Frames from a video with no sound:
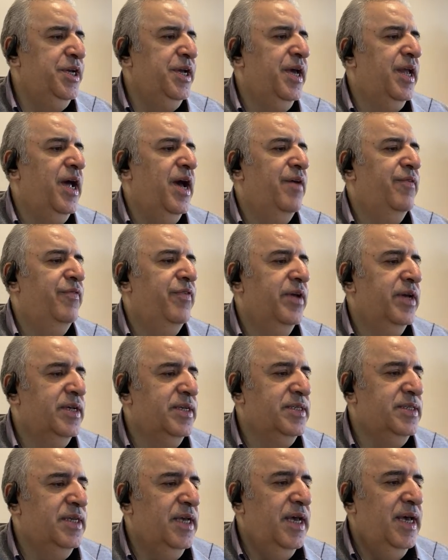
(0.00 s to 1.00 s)

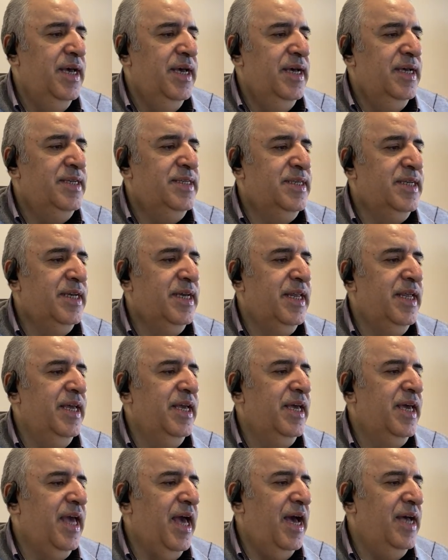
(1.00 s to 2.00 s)
graphics,
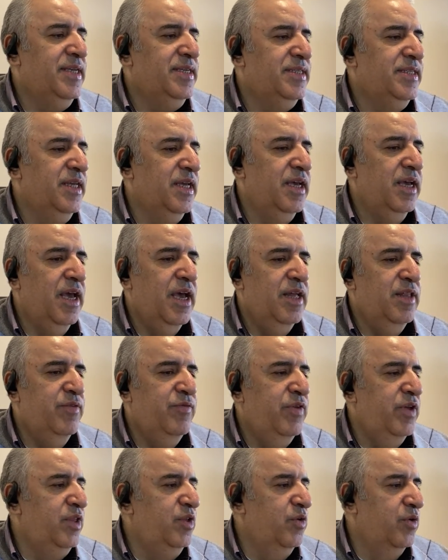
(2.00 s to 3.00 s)
screencasting, and
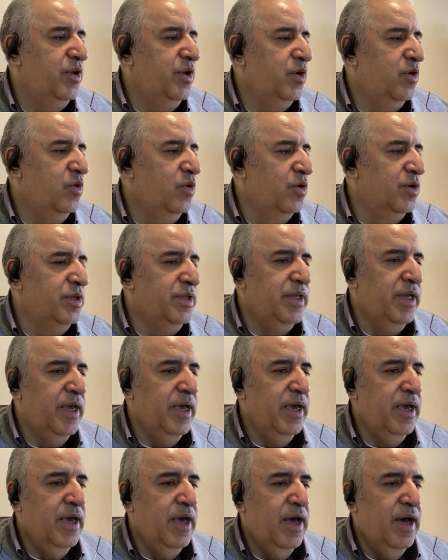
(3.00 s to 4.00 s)
video
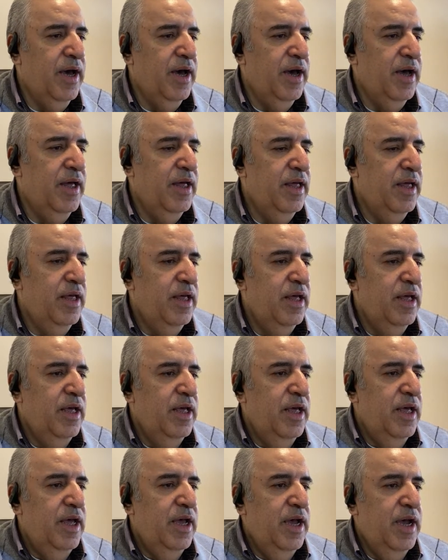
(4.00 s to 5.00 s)
recording.
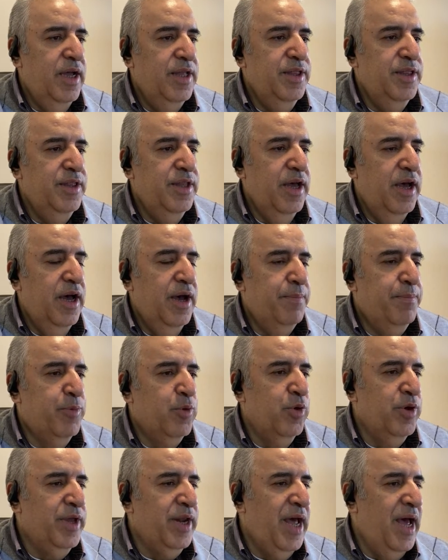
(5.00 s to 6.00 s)
And
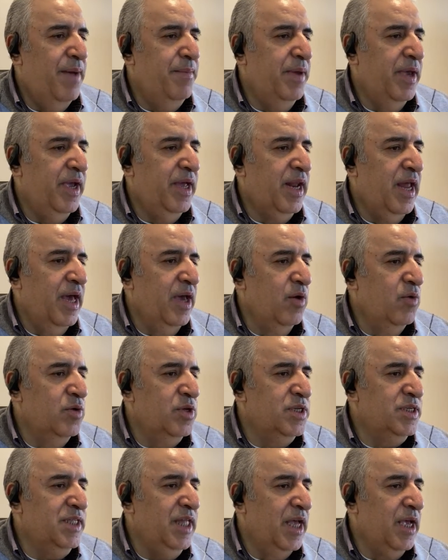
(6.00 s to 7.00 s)
programming
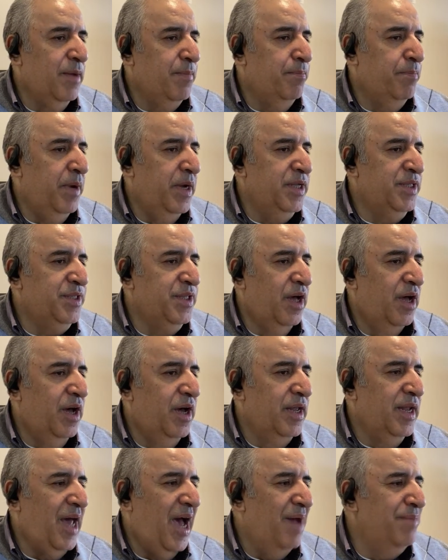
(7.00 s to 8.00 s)
languages like
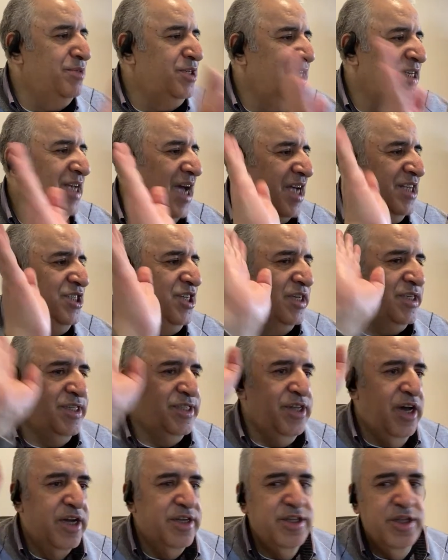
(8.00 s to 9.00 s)
Python. I just
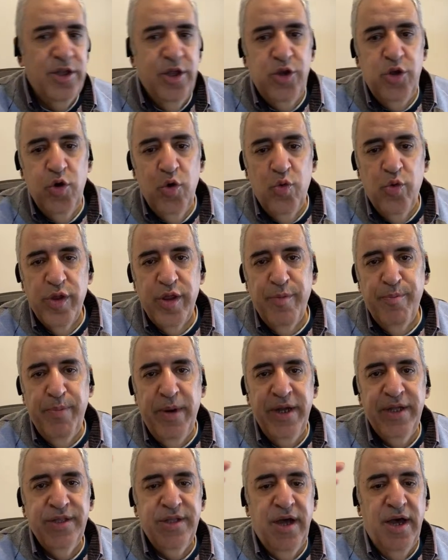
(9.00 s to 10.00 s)
started anew with
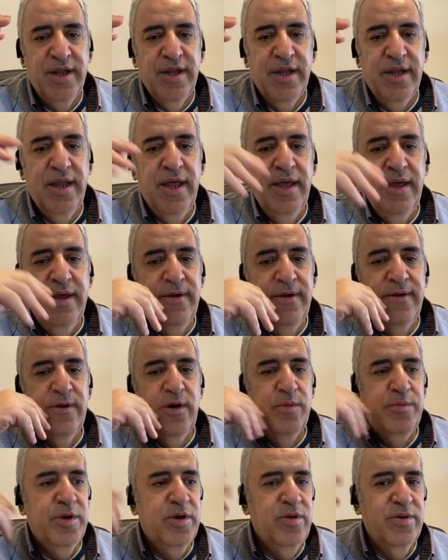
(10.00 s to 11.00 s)
Python,
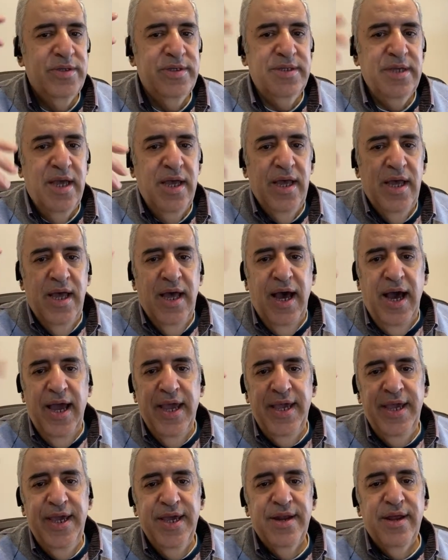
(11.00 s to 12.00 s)
because I
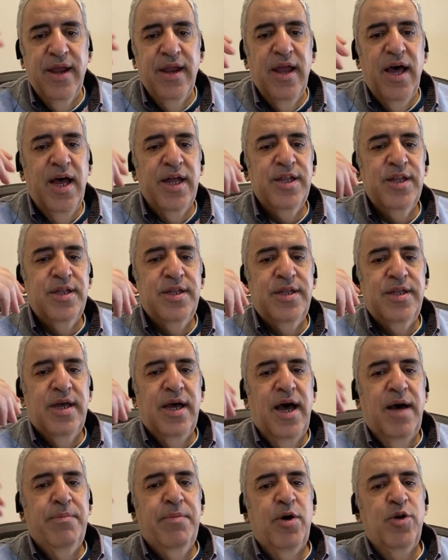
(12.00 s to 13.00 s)
hear a lot
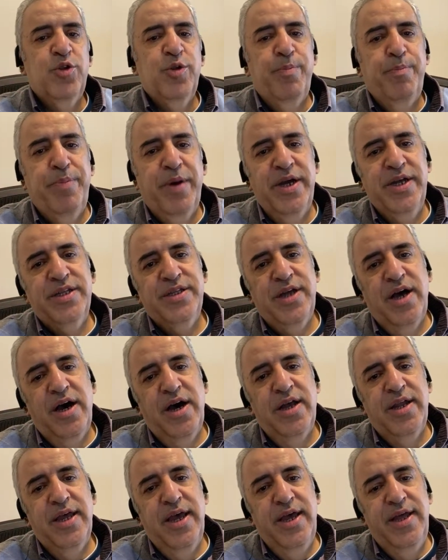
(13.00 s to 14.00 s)
about
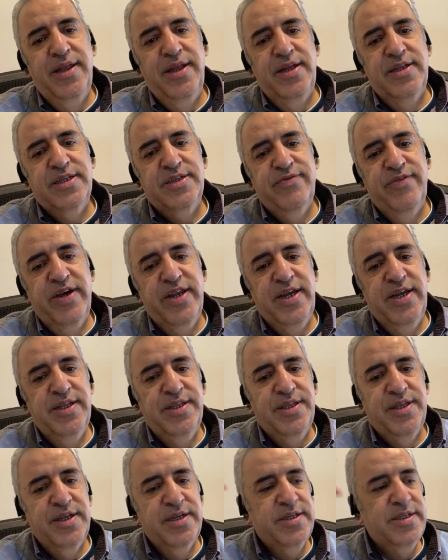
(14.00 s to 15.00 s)
Python, and it's very
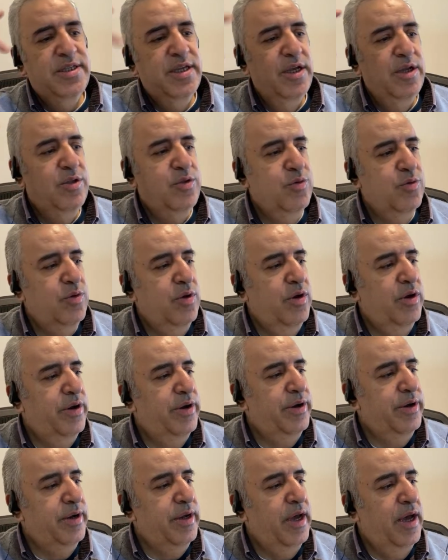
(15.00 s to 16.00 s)
interesting to
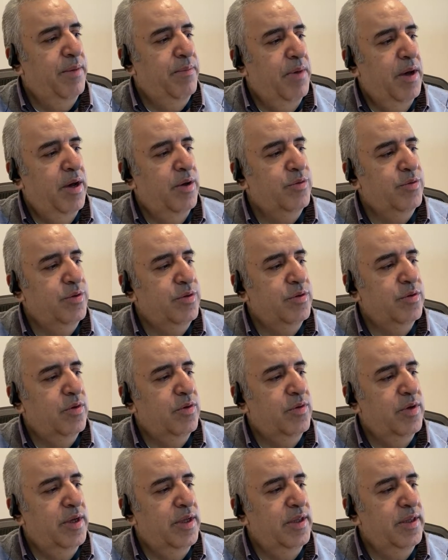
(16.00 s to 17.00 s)
learn about,
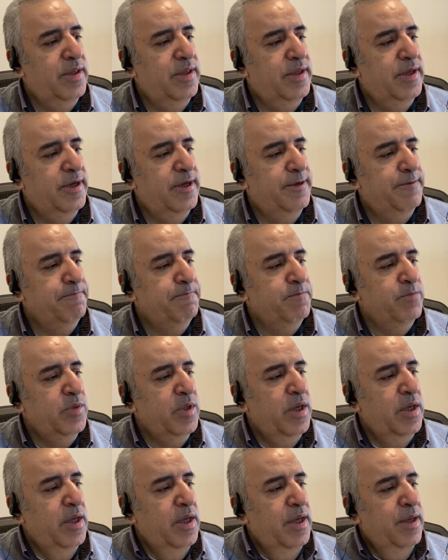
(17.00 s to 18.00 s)
and
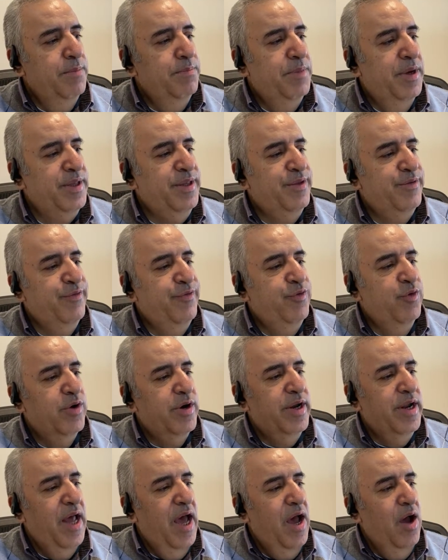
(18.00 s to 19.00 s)
but for
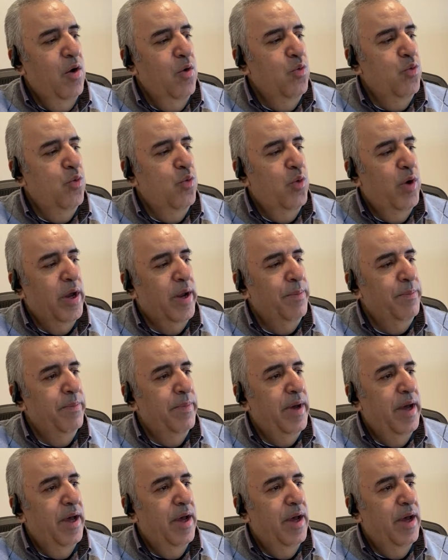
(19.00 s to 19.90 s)
now, what I'm